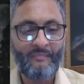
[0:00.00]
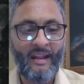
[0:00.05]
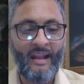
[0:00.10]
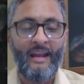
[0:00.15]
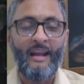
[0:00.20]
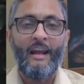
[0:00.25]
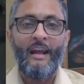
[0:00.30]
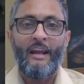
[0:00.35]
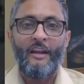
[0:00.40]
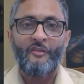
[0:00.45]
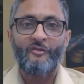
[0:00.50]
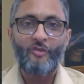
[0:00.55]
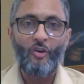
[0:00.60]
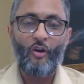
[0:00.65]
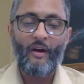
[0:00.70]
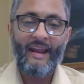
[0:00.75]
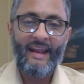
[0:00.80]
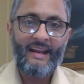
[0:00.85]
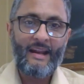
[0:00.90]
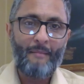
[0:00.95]
So in
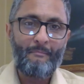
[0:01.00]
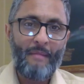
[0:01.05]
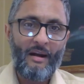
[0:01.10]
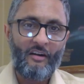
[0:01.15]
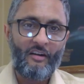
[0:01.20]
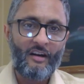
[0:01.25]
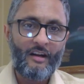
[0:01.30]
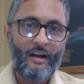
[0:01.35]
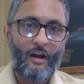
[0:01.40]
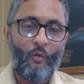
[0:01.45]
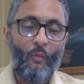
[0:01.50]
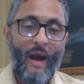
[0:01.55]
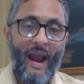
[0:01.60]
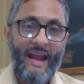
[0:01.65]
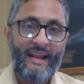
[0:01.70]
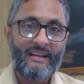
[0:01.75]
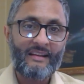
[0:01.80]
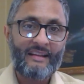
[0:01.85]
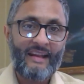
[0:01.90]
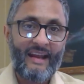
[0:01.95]
America, while they
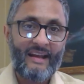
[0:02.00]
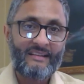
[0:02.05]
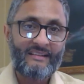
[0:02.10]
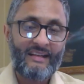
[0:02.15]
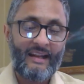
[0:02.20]
are telling the